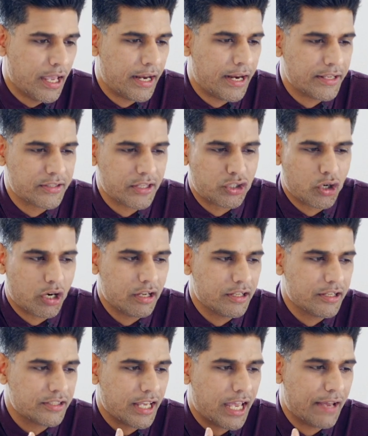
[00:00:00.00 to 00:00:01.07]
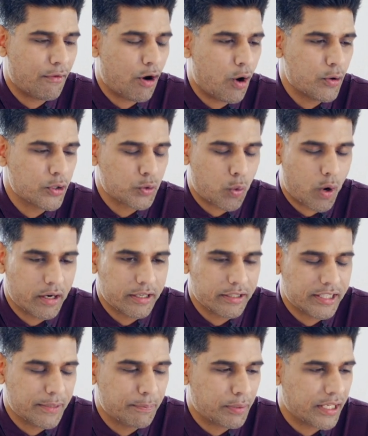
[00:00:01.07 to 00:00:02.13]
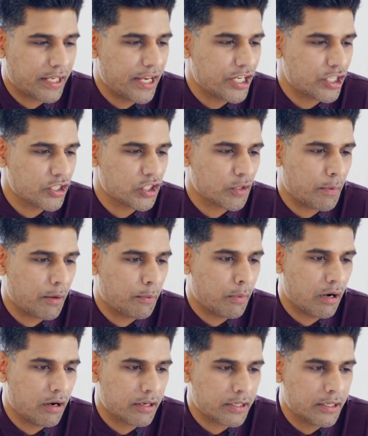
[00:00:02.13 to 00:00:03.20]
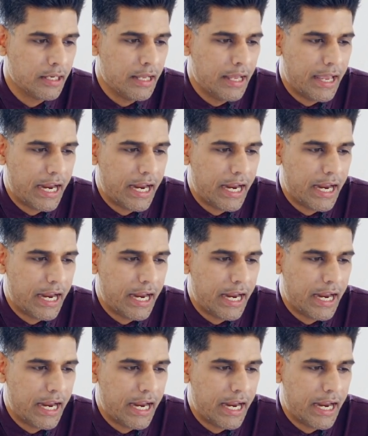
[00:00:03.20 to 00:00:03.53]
And as a journalist, I have always wondered the implications of my work.